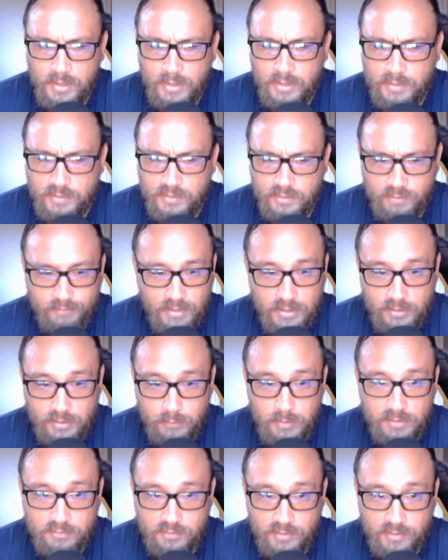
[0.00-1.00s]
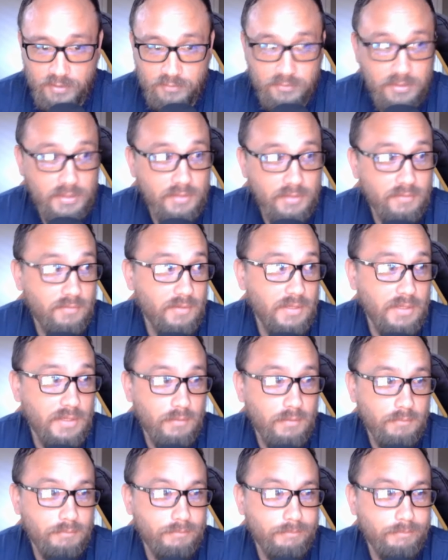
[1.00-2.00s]
The evaluation, as you can see,
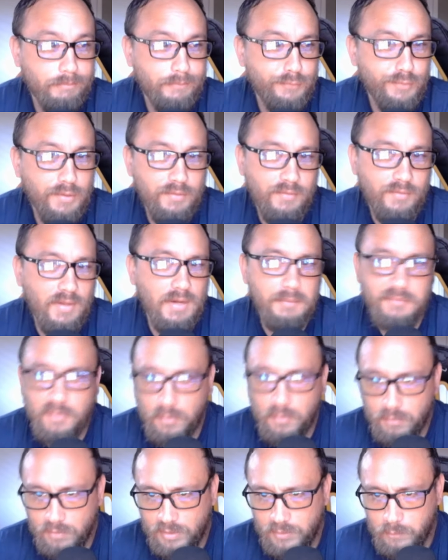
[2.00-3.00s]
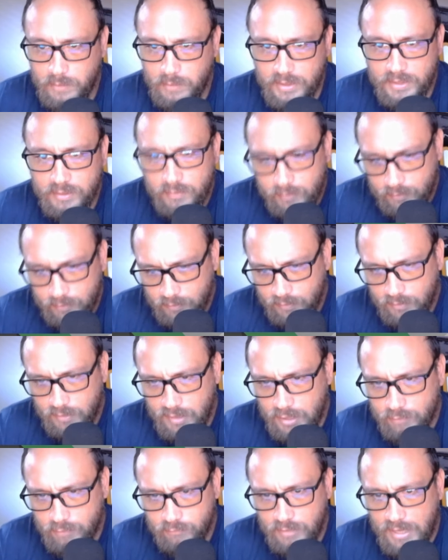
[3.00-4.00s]
says that I'm totally winning.
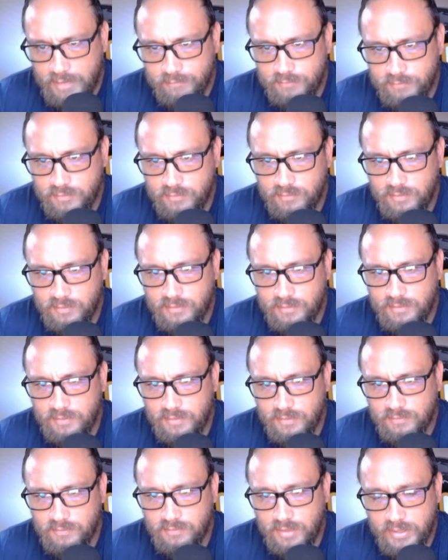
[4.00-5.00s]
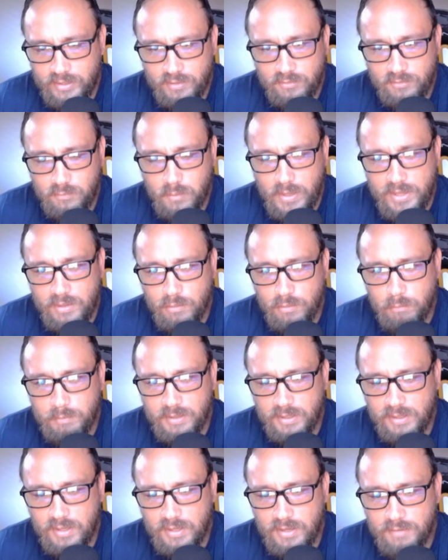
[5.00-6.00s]
His king is wide open,
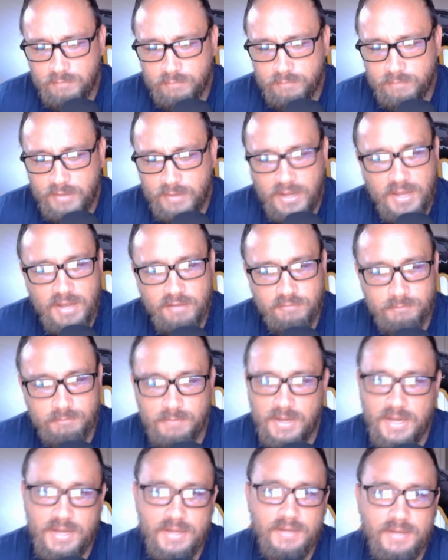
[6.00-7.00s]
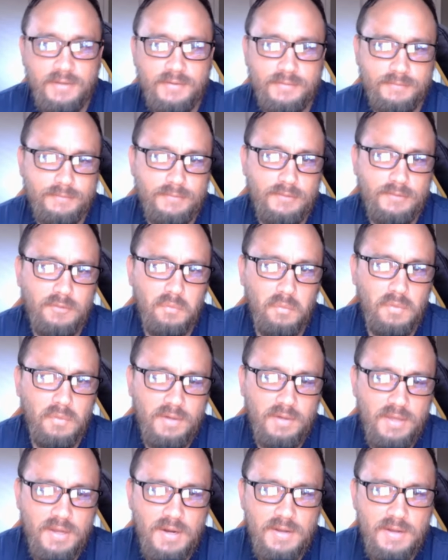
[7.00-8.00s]
and I have my
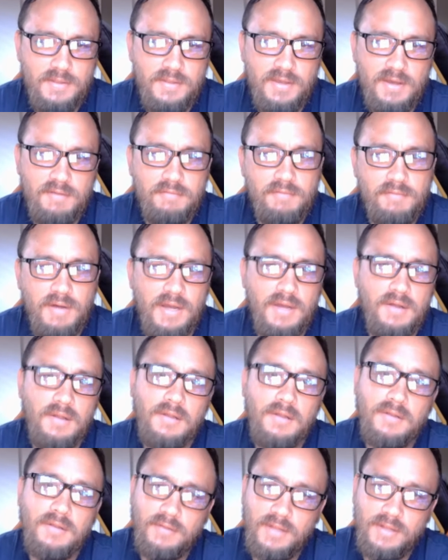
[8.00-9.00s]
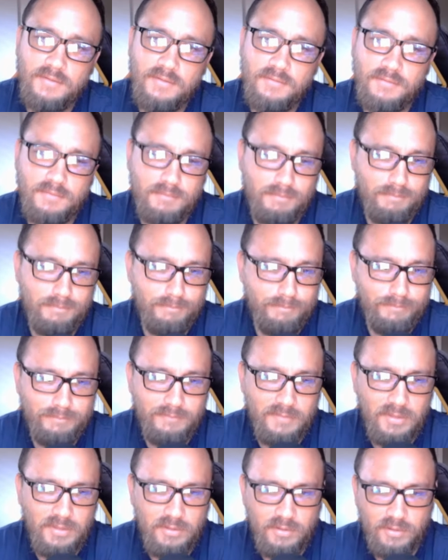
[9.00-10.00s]
rook here in the f file. That's
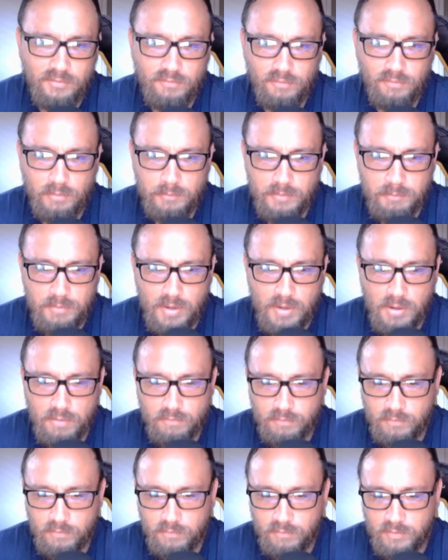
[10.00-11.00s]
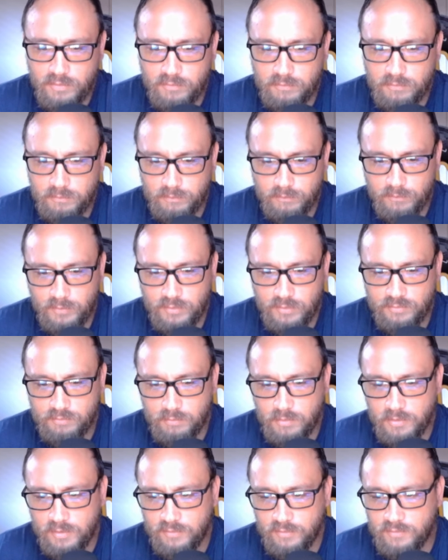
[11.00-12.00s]
extremely powerful. This
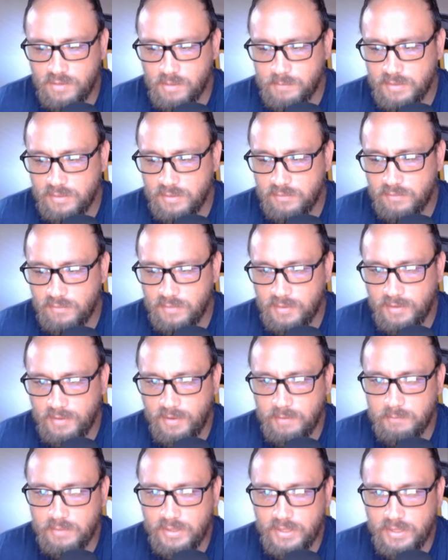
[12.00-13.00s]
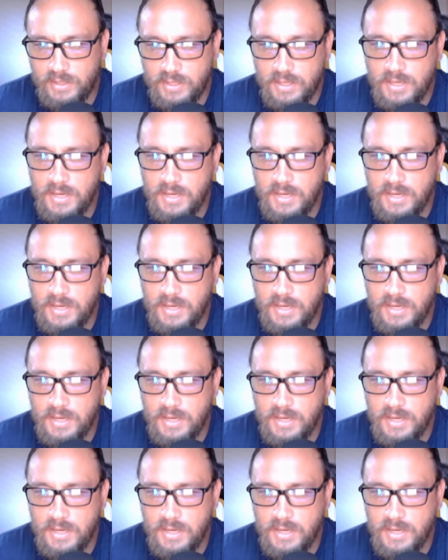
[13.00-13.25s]
rook is coming into the game later.